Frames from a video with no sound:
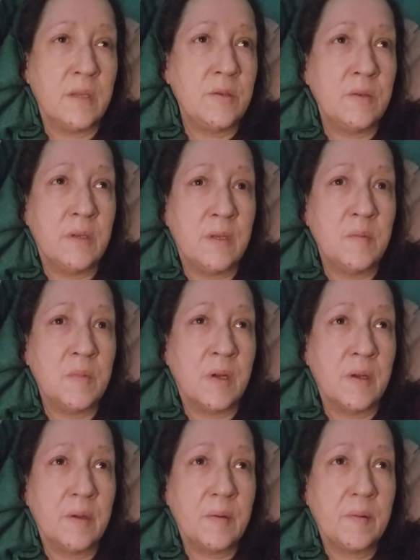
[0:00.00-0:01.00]
do it
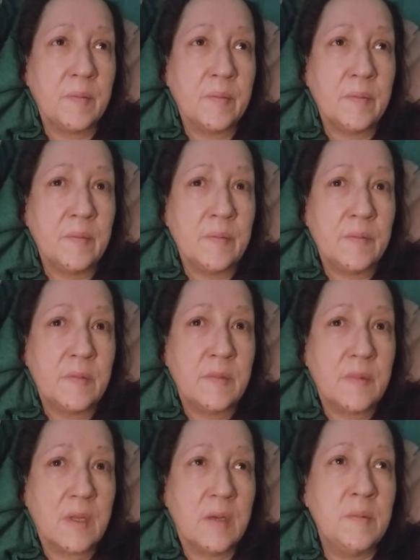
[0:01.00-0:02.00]
anymore
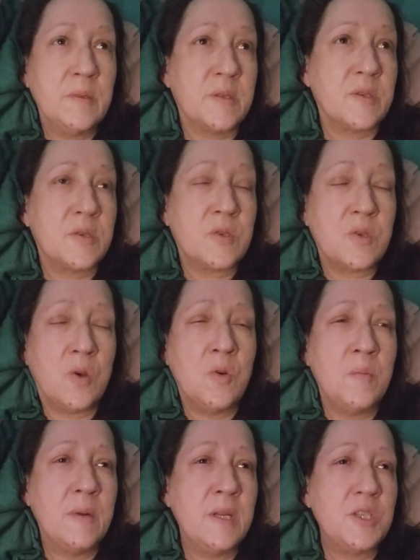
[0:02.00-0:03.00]
I'm in so
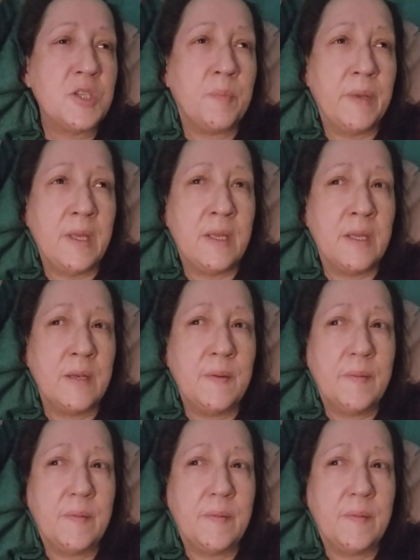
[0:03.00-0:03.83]
much pain.